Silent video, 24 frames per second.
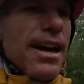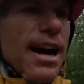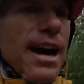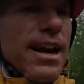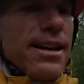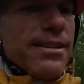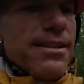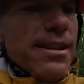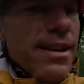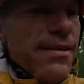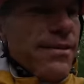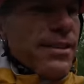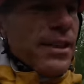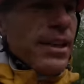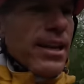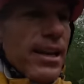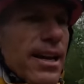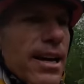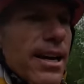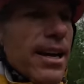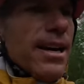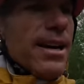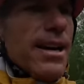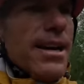I just have to
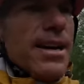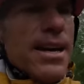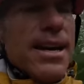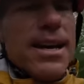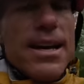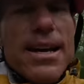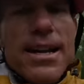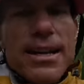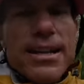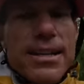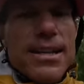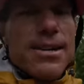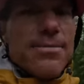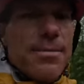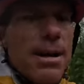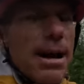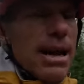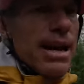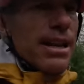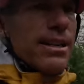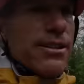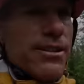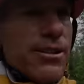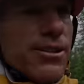keep my
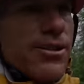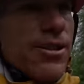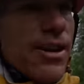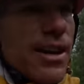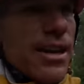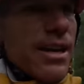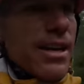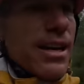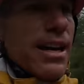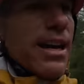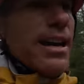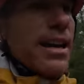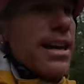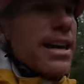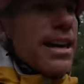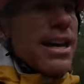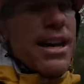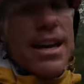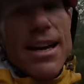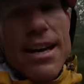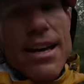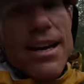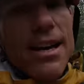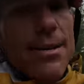head straight.
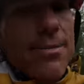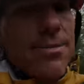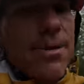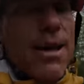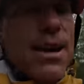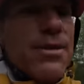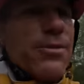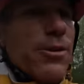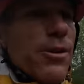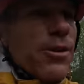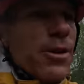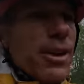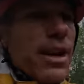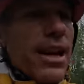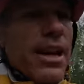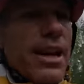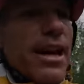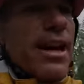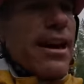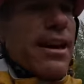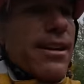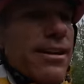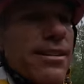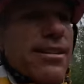And I'm thankful that I
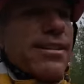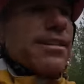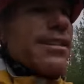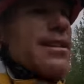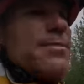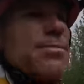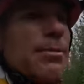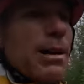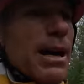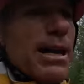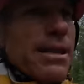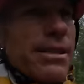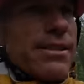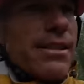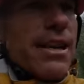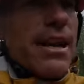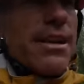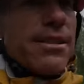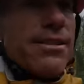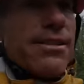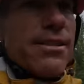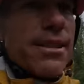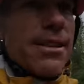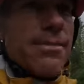got sleep last
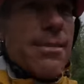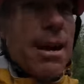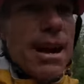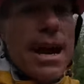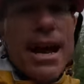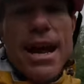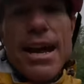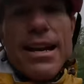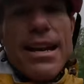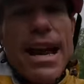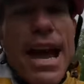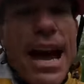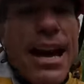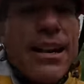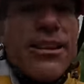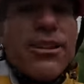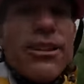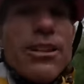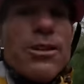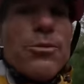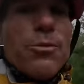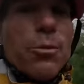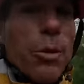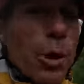night so that my head
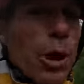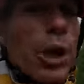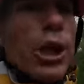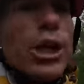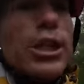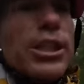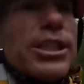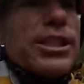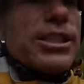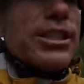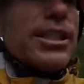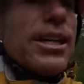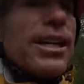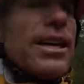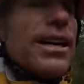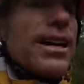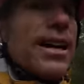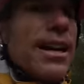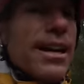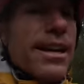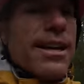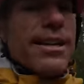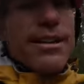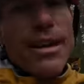actually works.
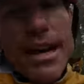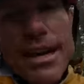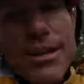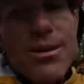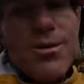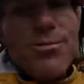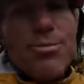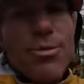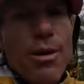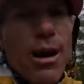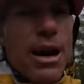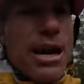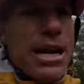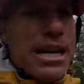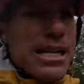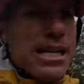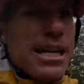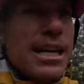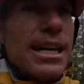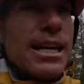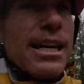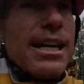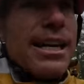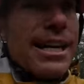Thank you,
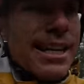brain.